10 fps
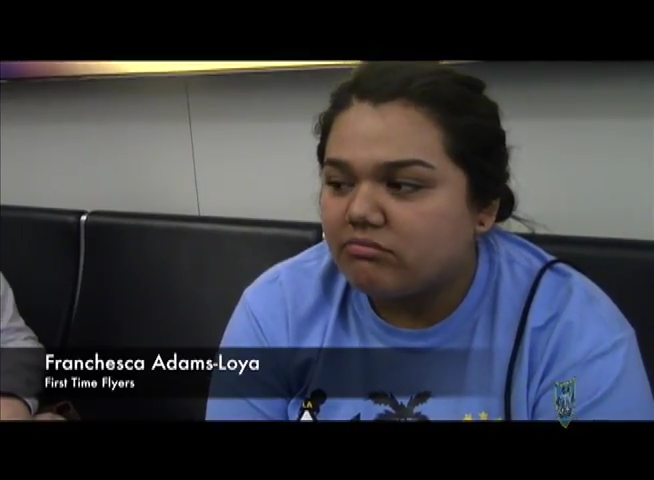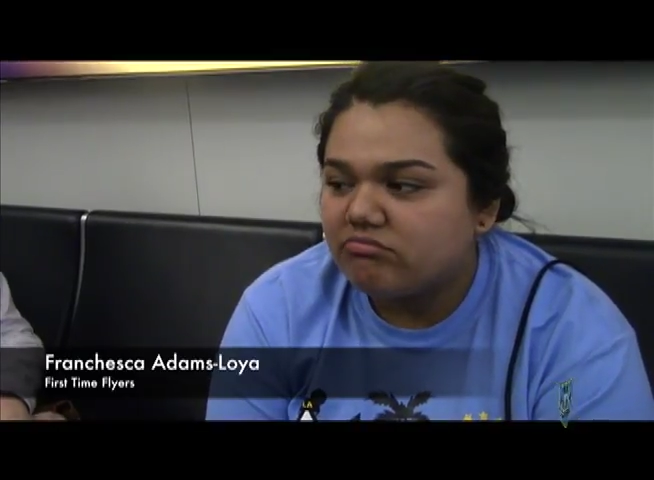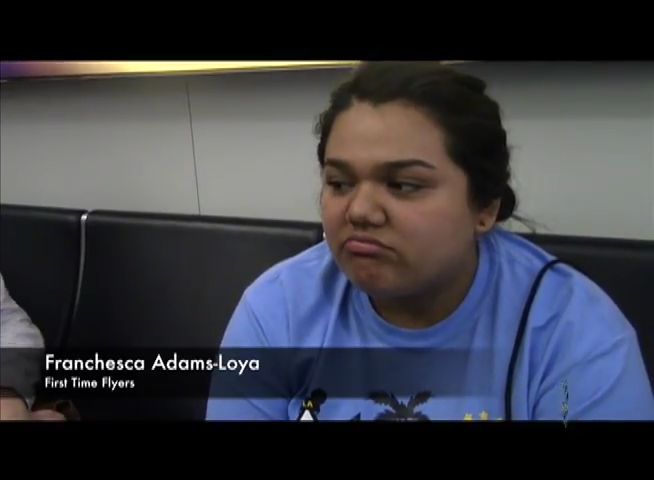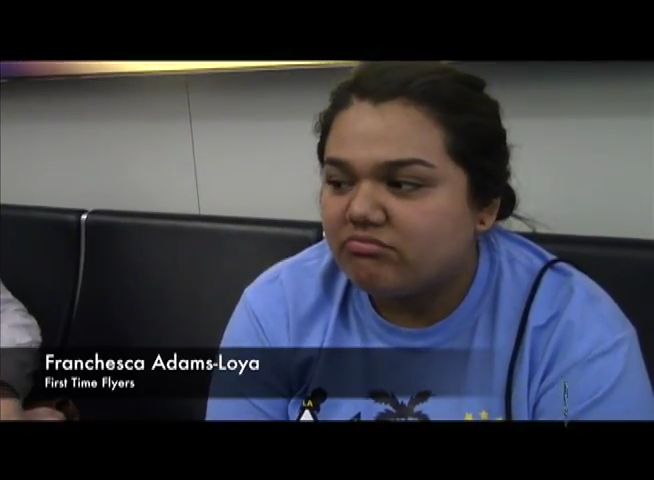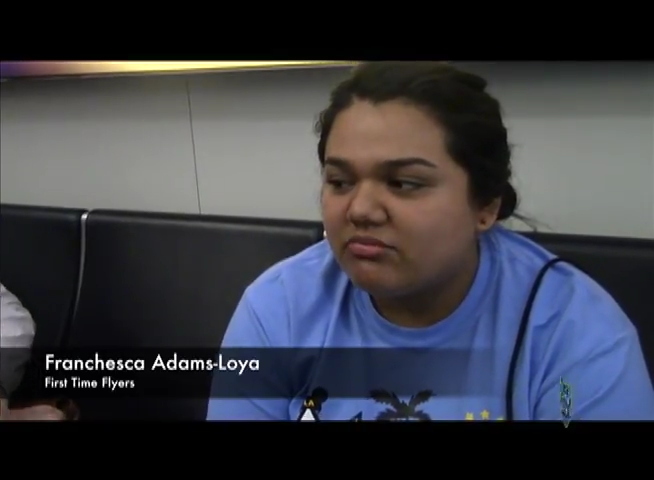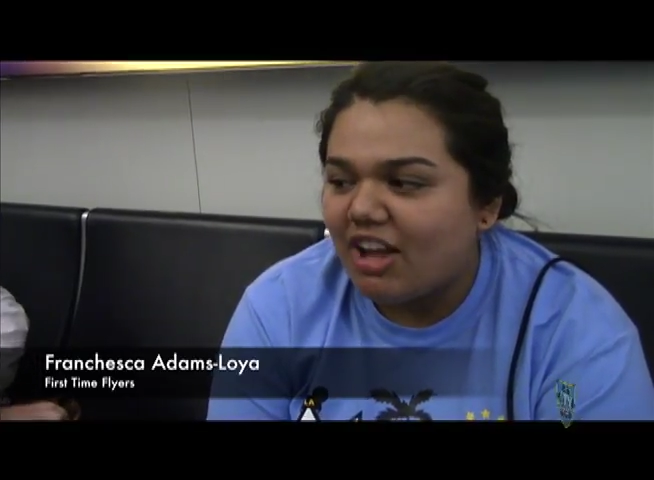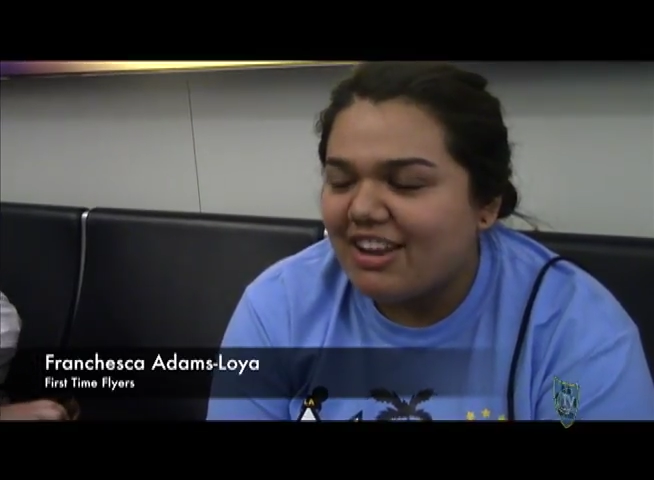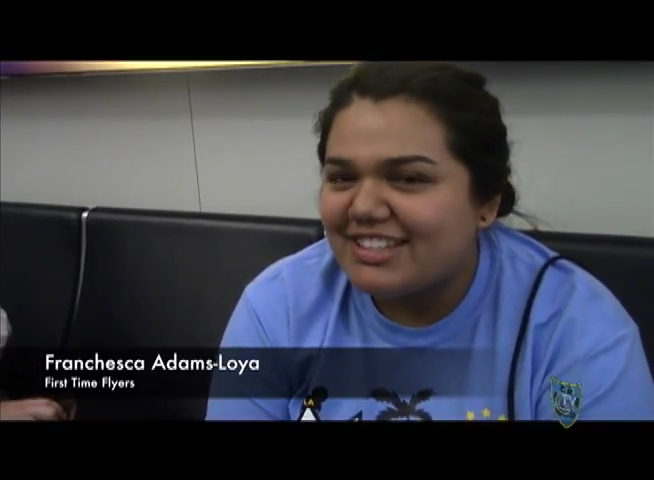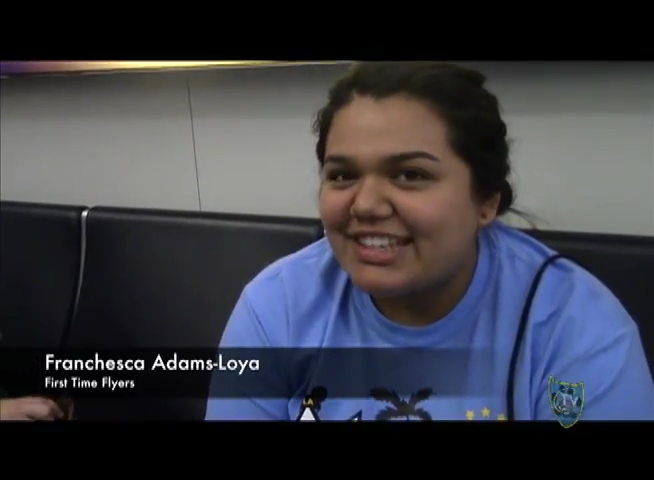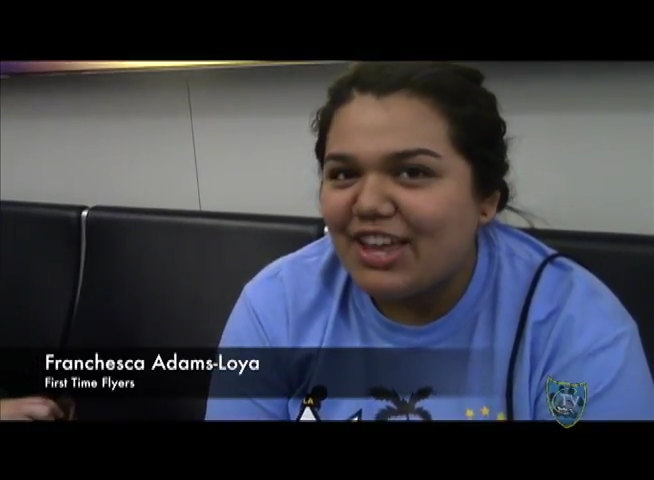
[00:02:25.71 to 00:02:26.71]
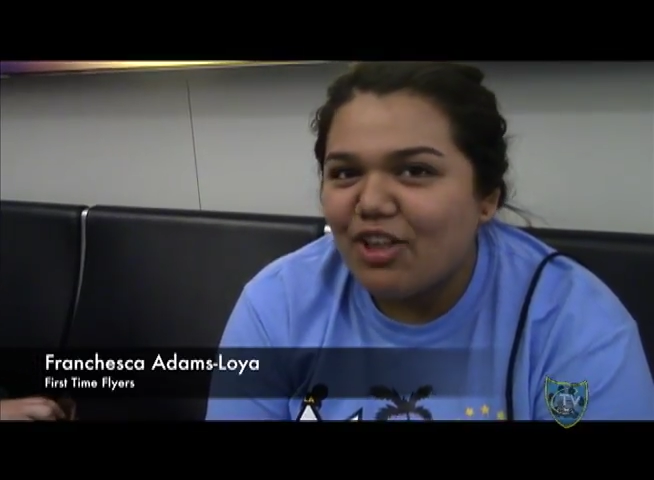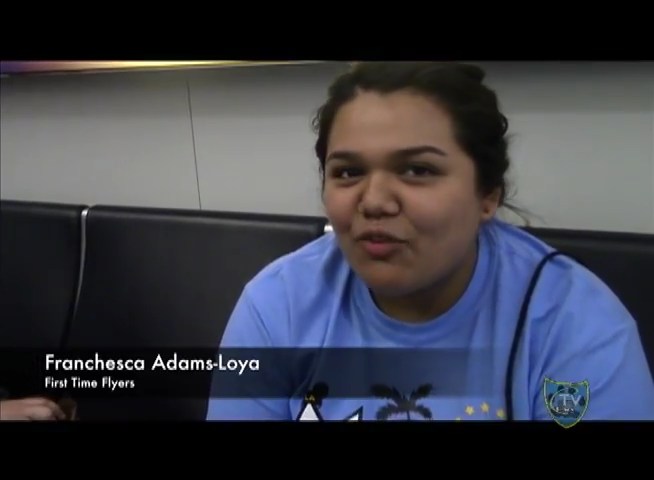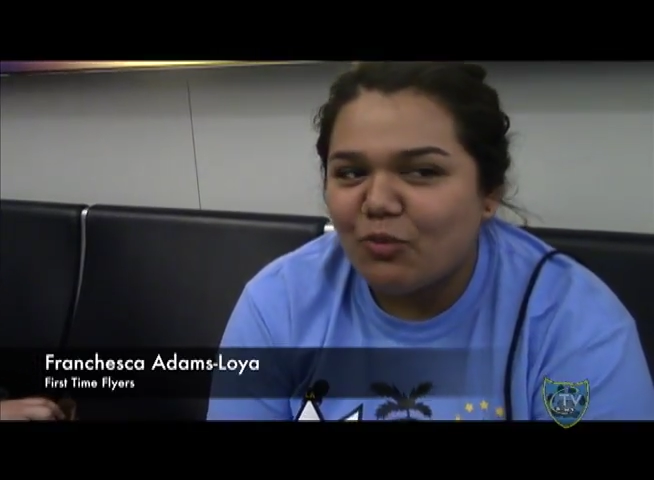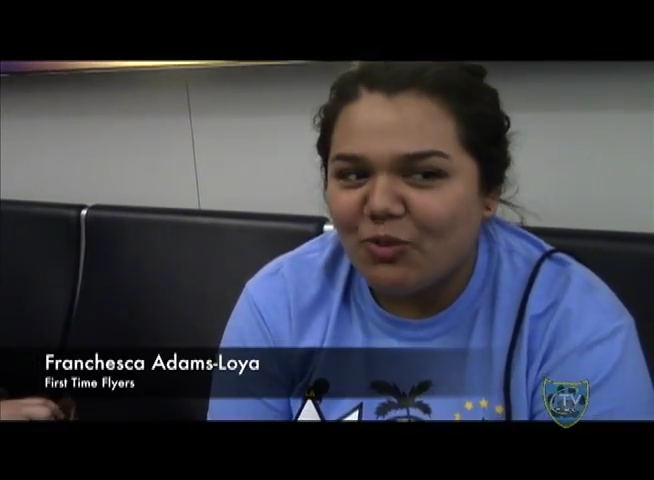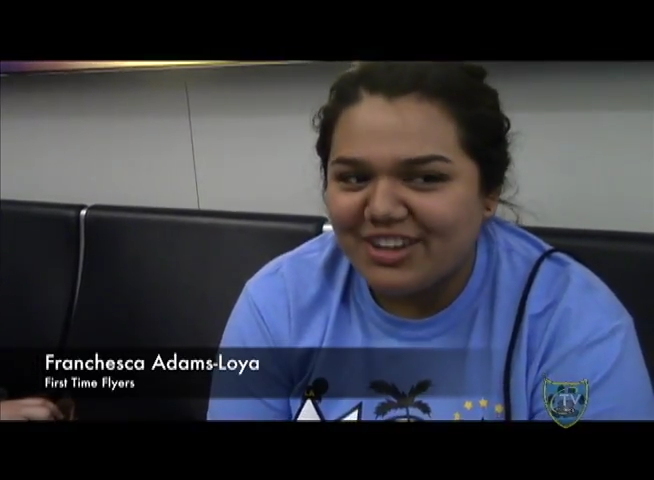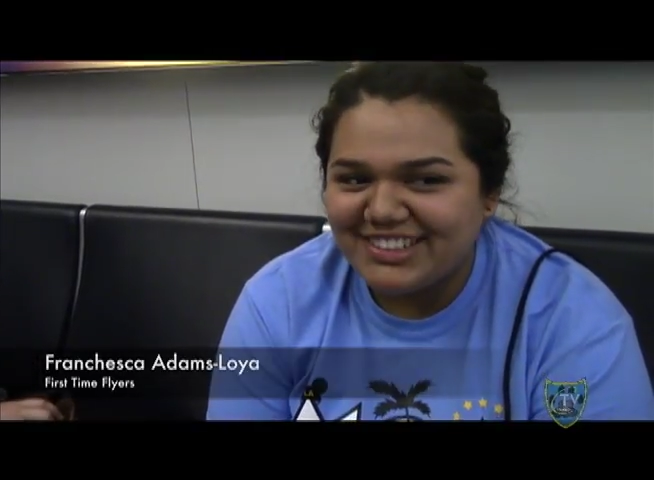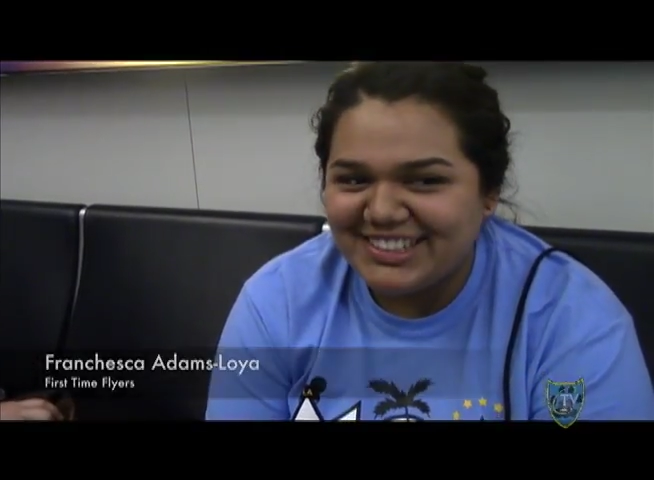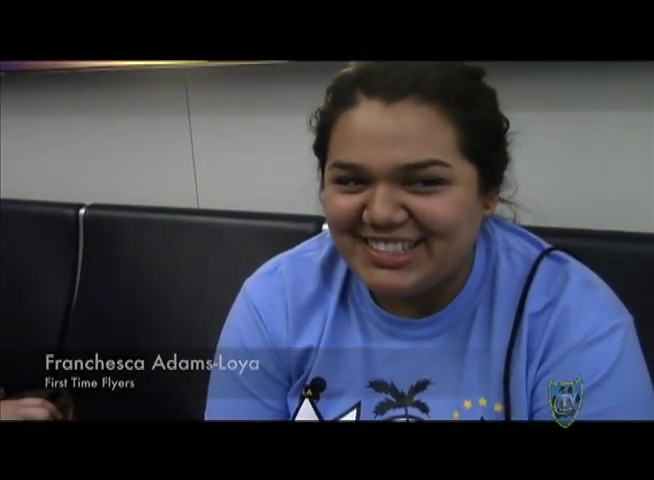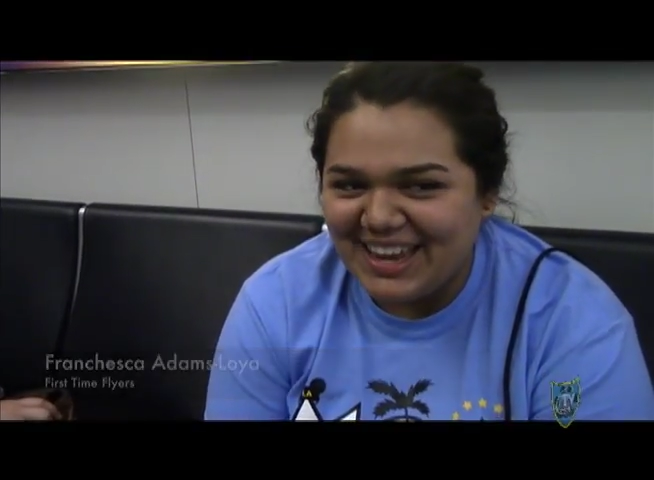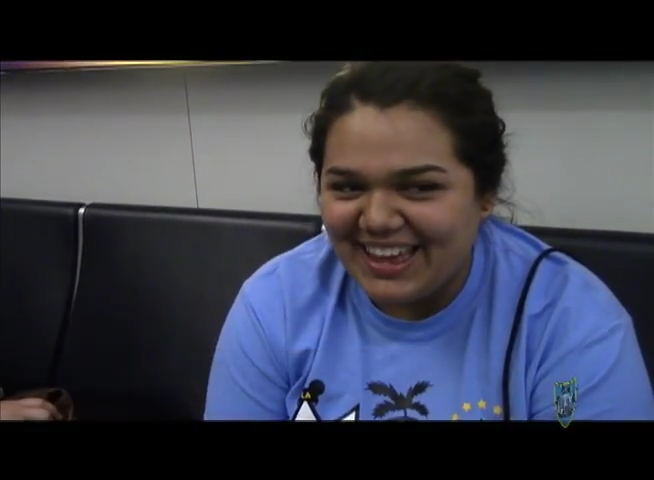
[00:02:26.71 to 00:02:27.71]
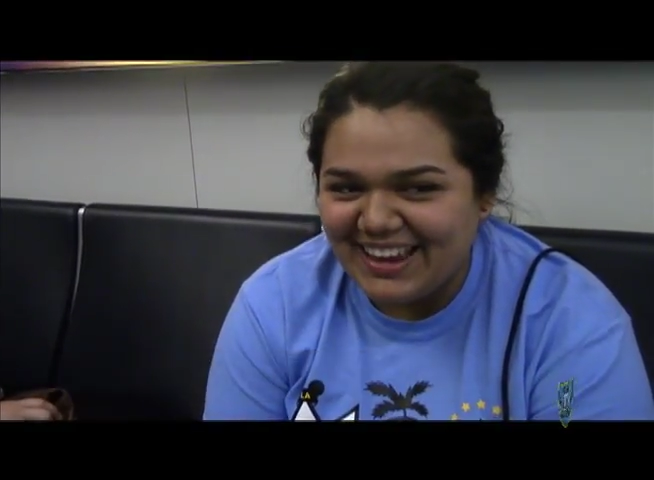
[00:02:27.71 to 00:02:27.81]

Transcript: Mm, on a scale of 1 to 10,